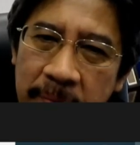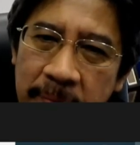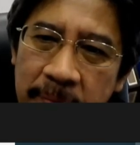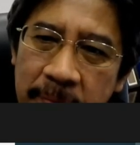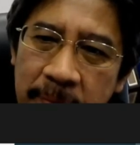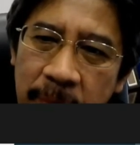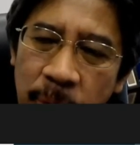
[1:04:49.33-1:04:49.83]

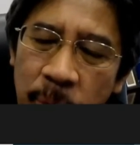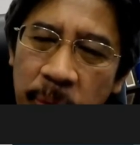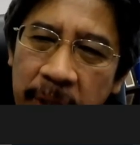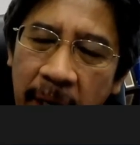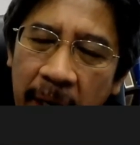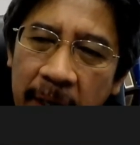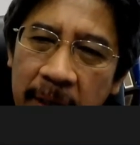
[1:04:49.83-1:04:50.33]
you
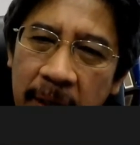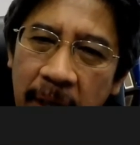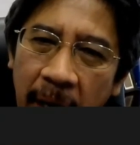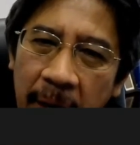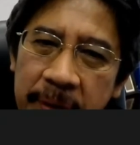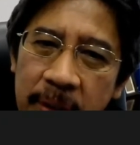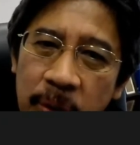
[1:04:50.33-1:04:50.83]
can
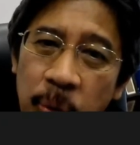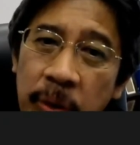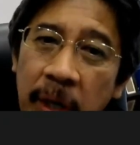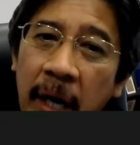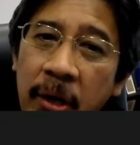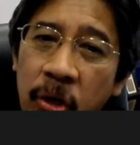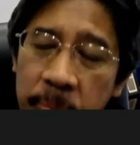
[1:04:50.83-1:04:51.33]
have a good
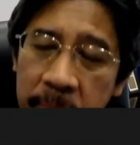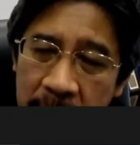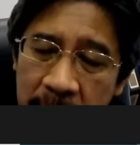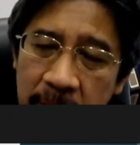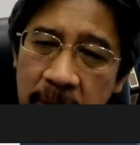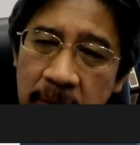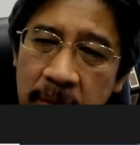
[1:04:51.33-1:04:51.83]

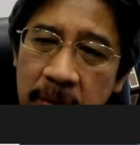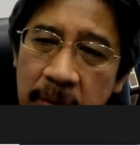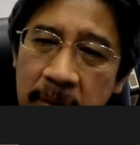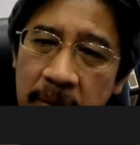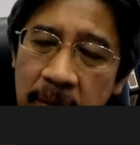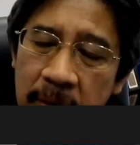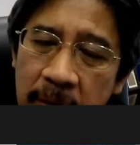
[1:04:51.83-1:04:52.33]
argument,
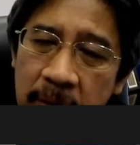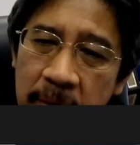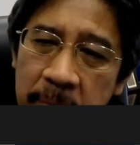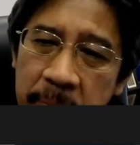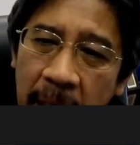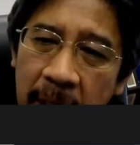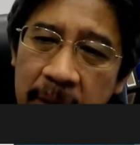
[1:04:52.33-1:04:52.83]

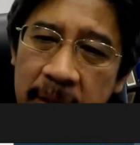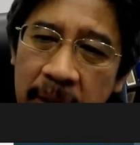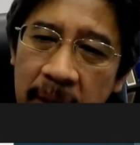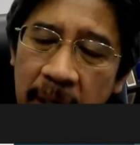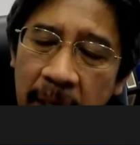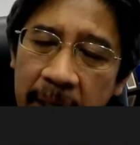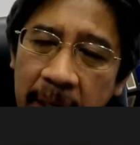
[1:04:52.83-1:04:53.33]
but
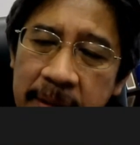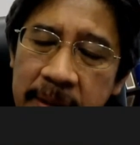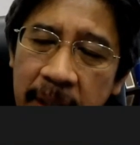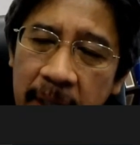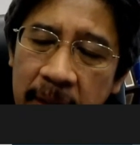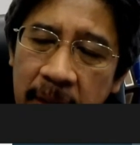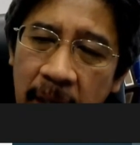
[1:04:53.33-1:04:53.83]
like I
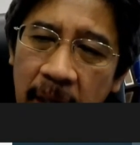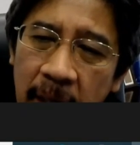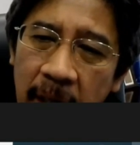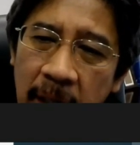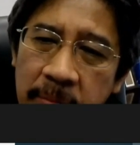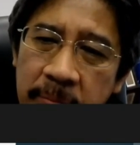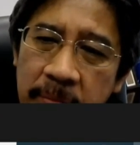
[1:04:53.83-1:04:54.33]
said,
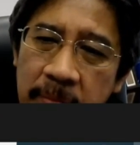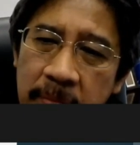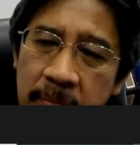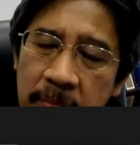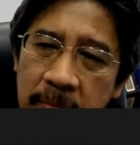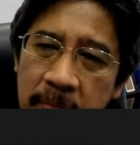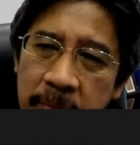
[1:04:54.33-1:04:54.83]

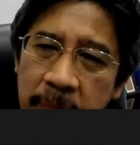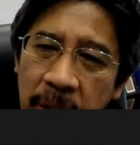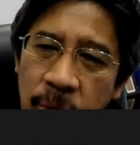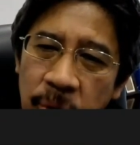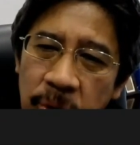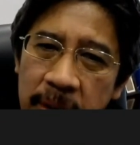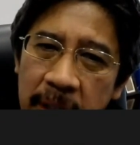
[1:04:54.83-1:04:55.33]
make
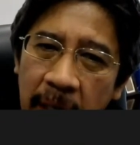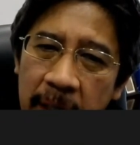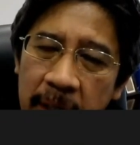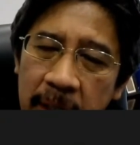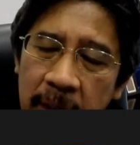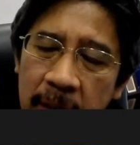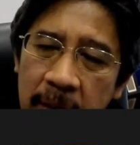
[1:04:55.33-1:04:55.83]
sure that
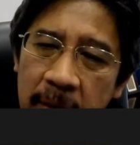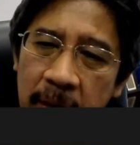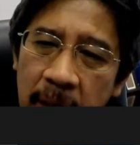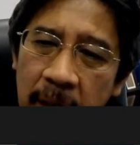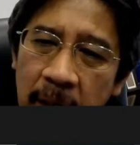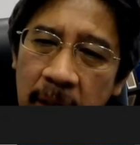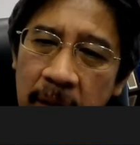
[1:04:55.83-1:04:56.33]

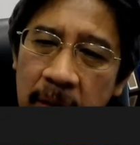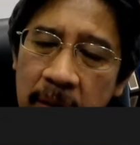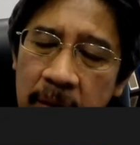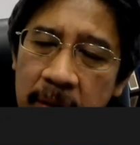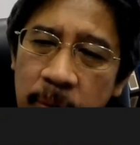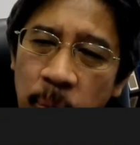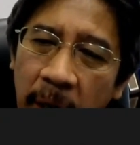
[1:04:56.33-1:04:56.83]

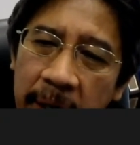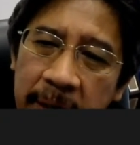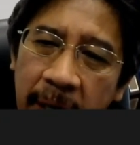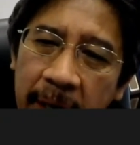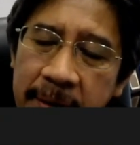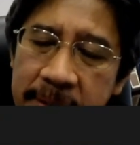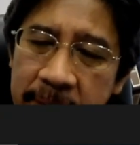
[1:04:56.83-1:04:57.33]
one
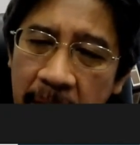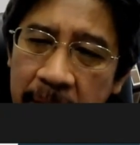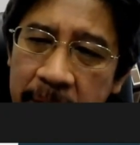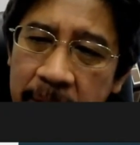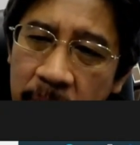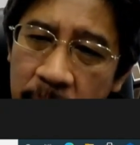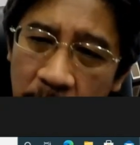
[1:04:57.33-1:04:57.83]
understand
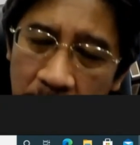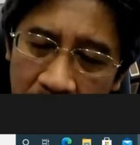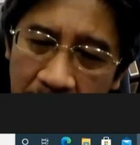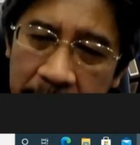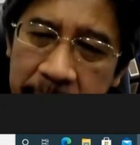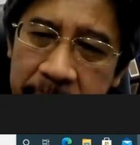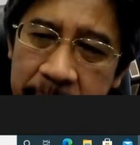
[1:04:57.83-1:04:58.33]
the role
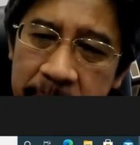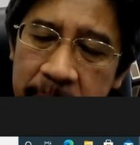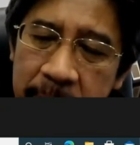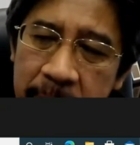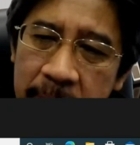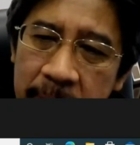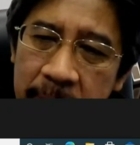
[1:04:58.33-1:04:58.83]
of
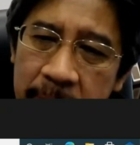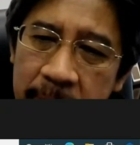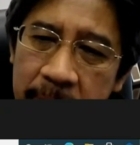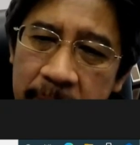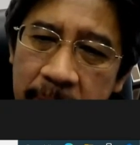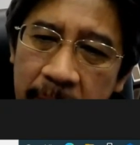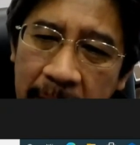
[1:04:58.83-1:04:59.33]

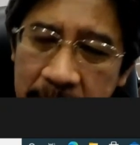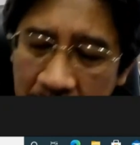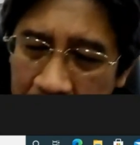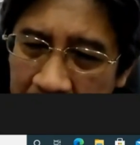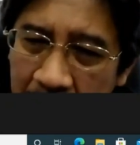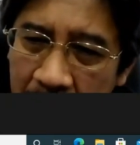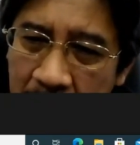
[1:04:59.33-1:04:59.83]

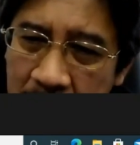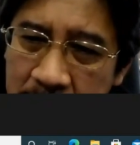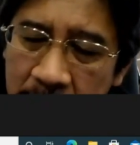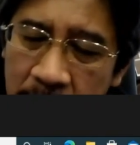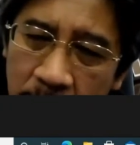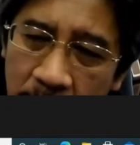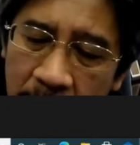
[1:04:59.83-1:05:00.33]
examiners, the
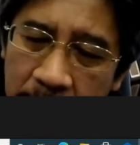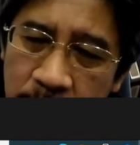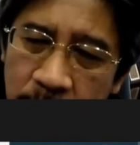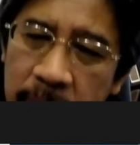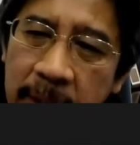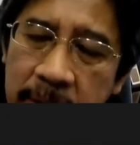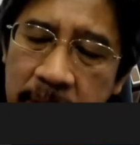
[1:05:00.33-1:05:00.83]
role of
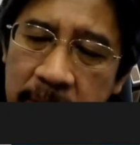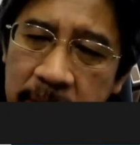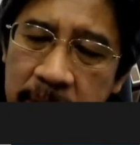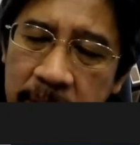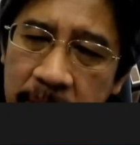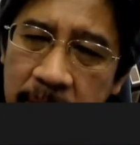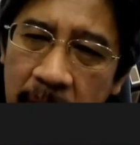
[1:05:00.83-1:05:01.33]
students.
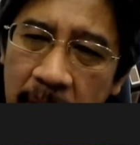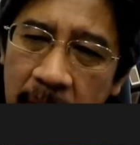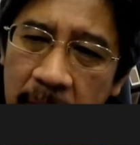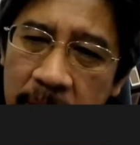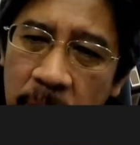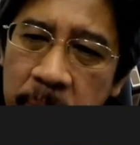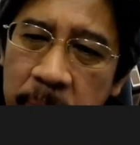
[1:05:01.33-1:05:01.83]

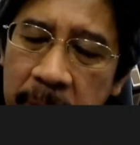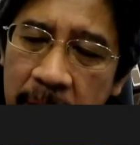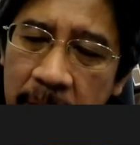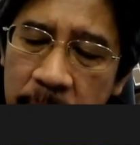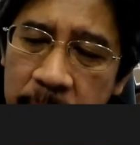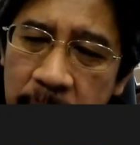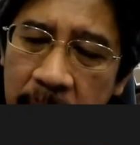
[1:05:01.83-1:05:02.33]
Don't be
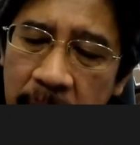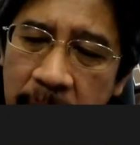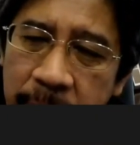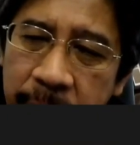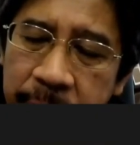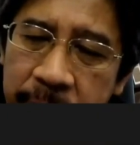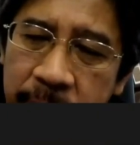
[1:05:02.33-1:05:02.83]
to
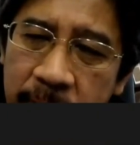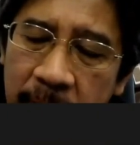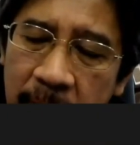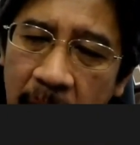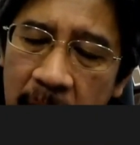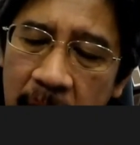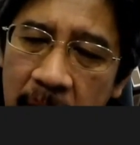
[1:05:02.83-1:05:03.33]

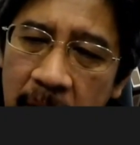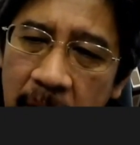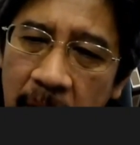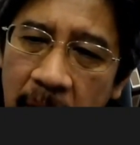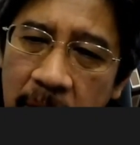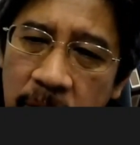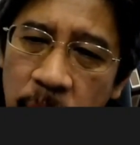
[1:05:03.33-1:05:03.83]

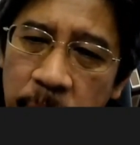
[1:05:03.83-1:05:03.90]
be